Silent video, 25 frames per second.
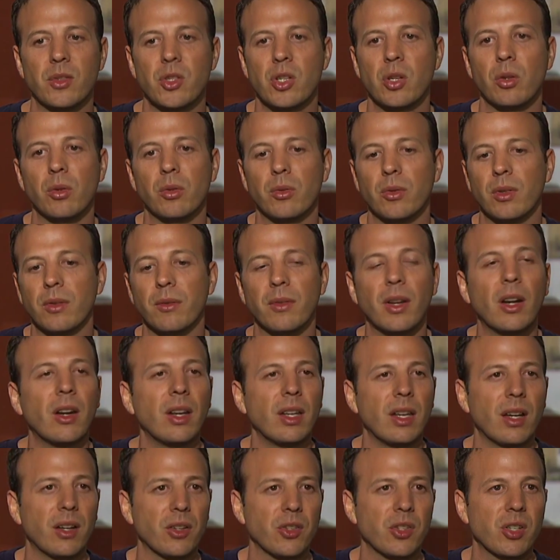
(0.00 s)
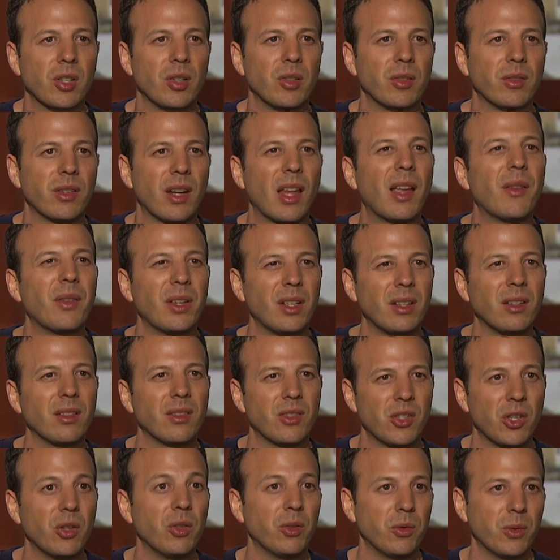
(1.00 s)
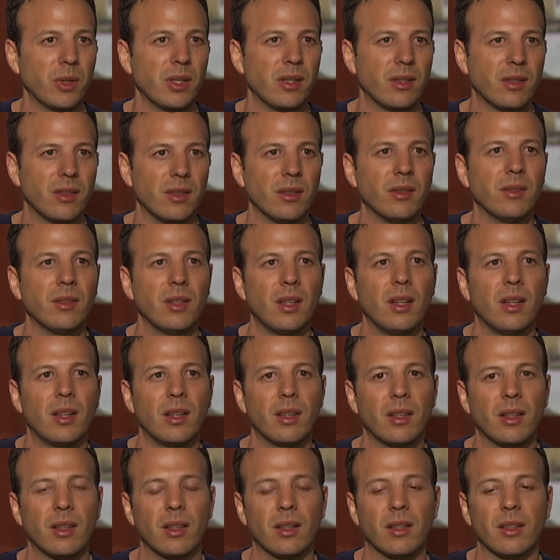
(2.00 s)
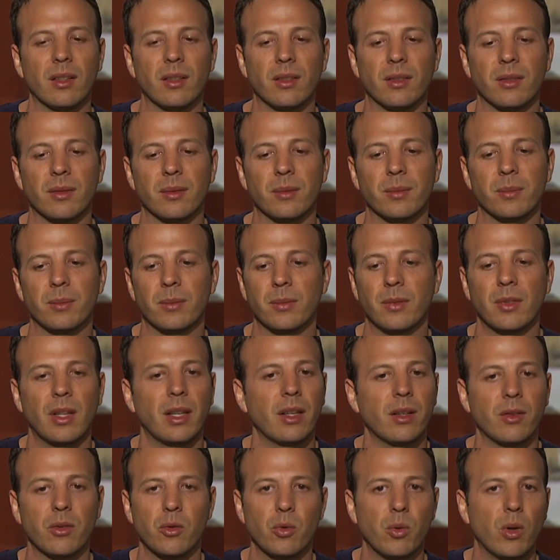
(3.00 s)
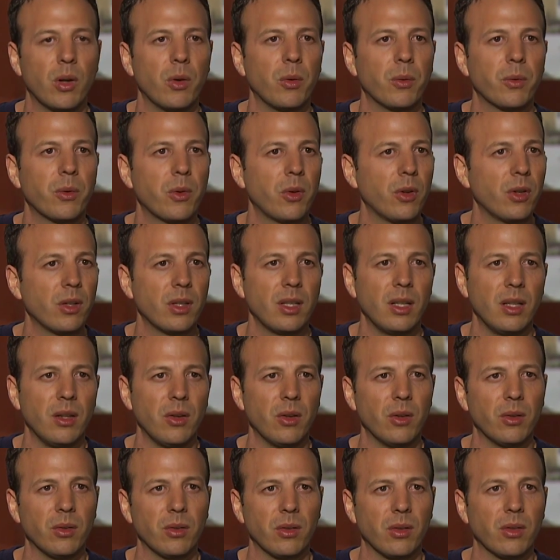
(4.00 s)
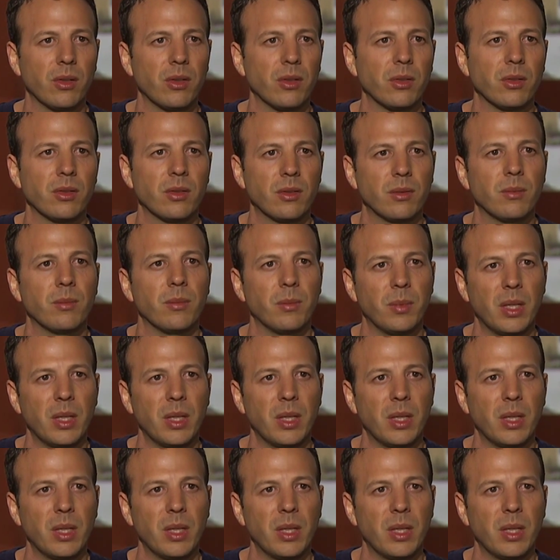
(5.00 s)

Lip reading: children, very young children having children, you know? Like 12, 13-year-old girls